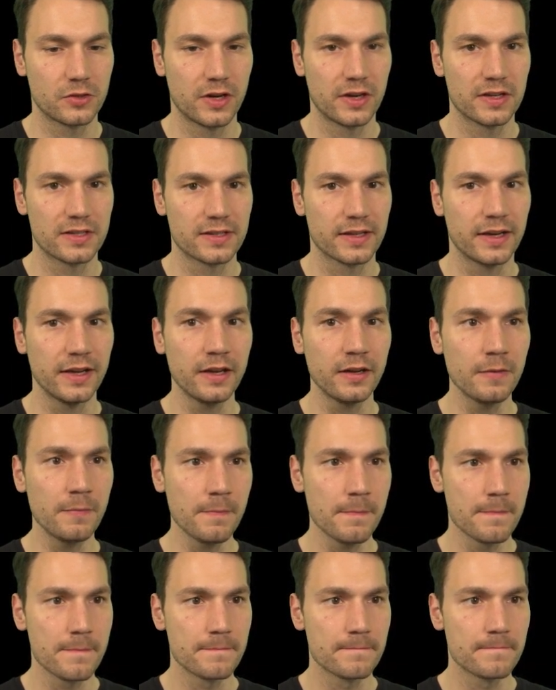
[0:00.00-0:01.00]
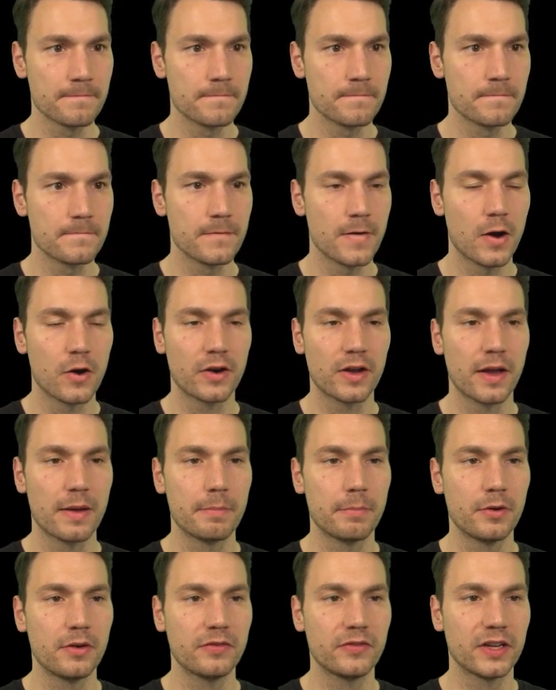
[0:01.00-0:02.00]
try this again. Okay,
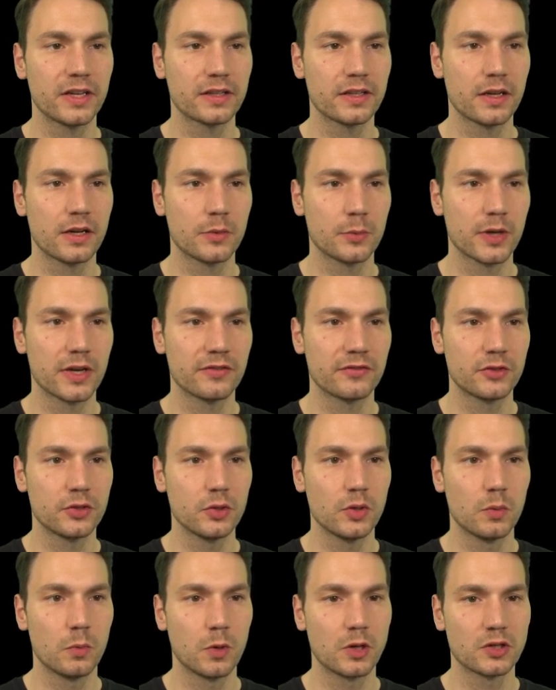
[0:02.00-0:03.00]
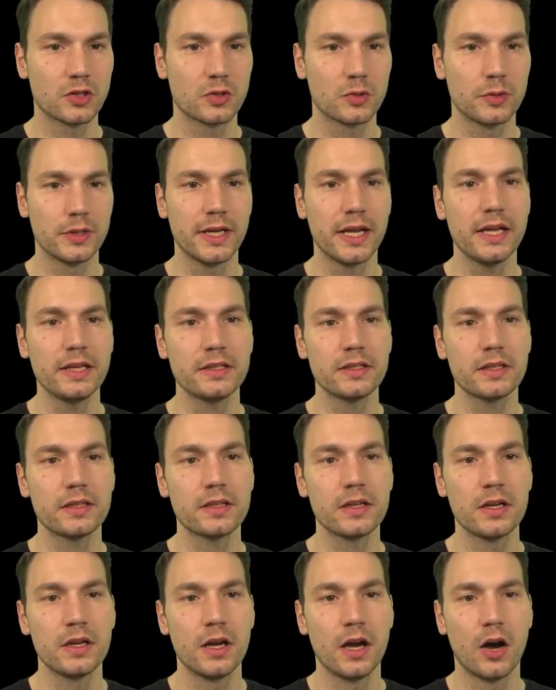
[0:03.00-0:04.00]
perfect. Now we have 201
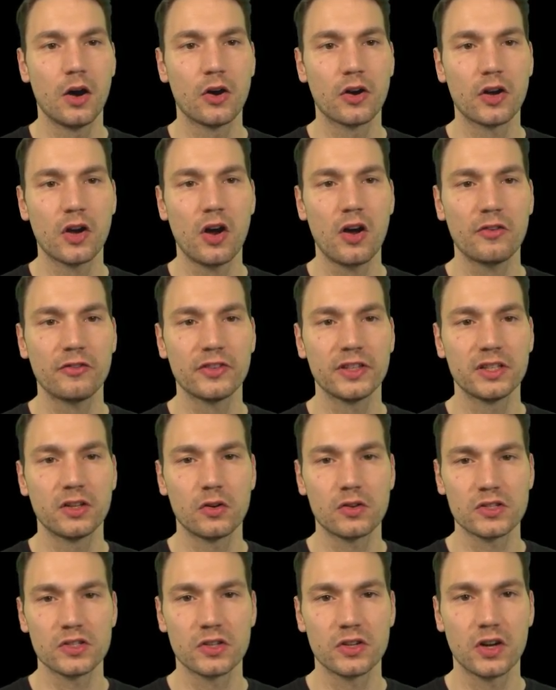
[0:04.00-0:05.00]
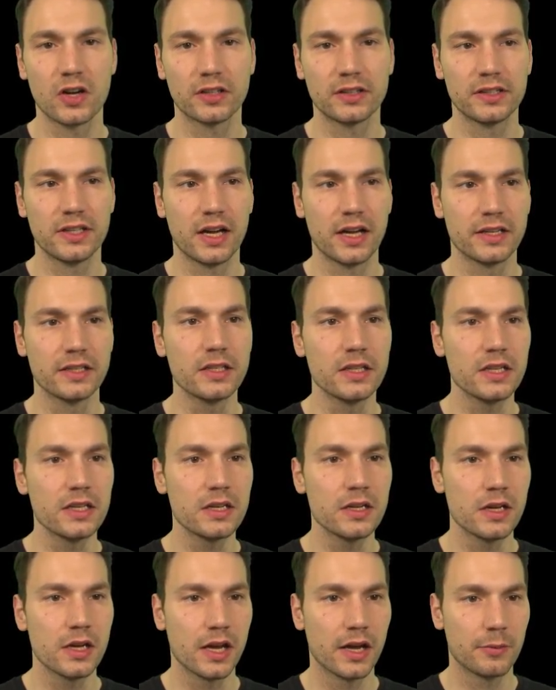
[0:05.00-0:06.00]
created. Our coffee, it also got the
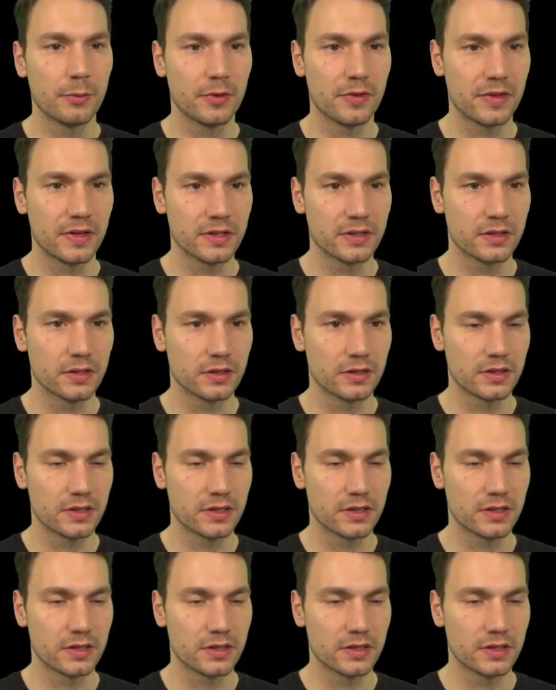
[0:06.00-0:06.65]
ID. Everything